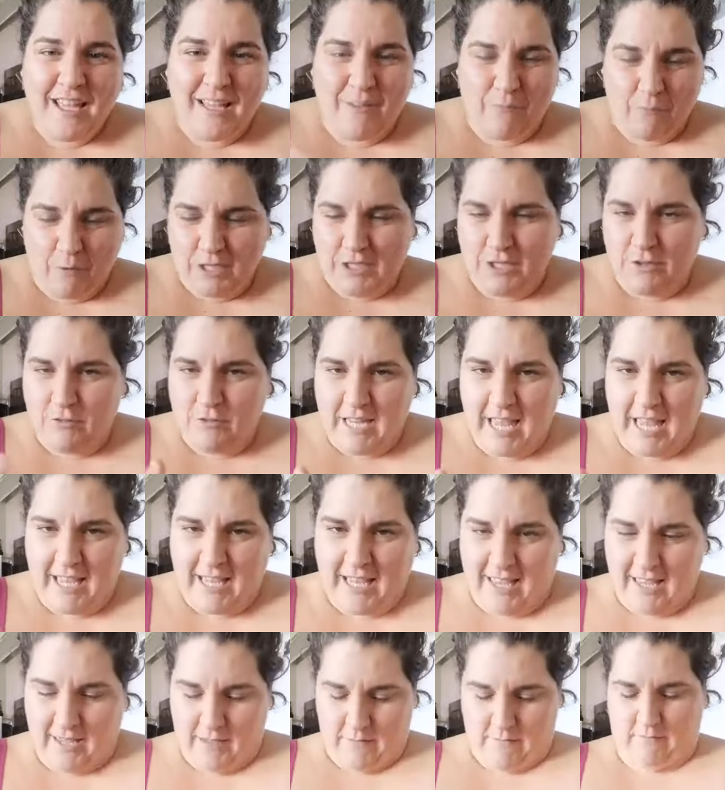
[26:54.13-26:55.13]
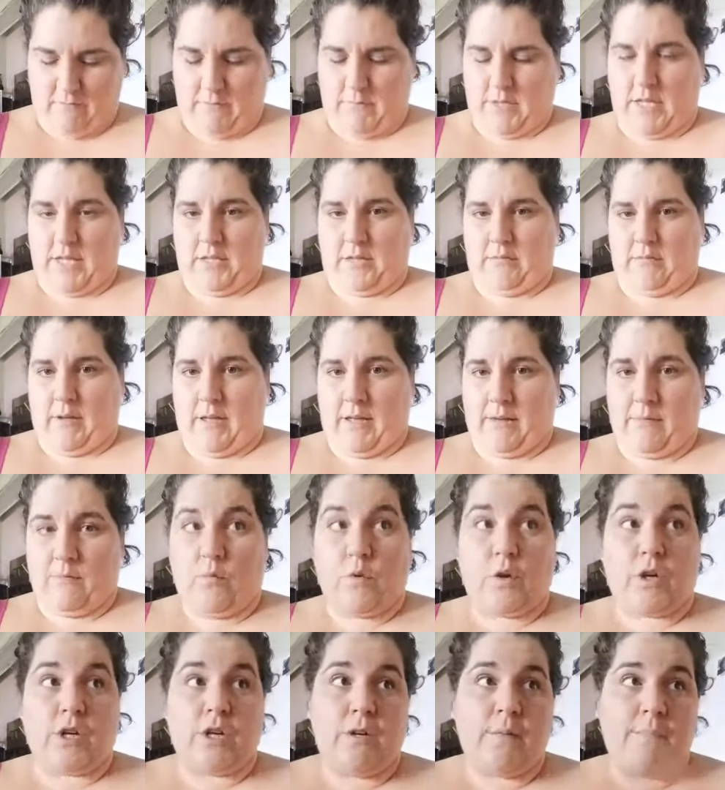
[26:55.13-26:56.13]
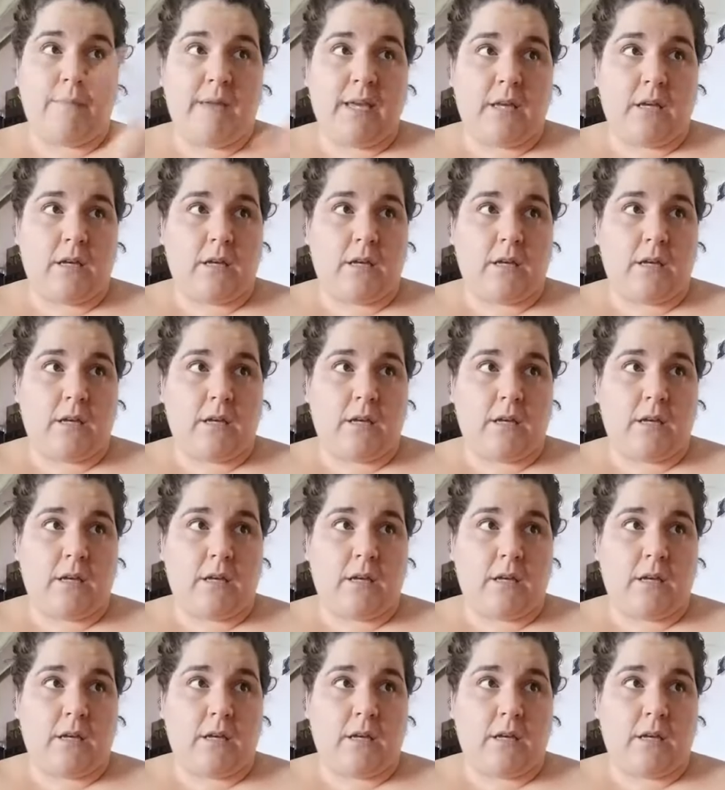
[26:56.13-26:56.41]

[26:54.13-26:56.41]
once you take it, this one, we're gonna make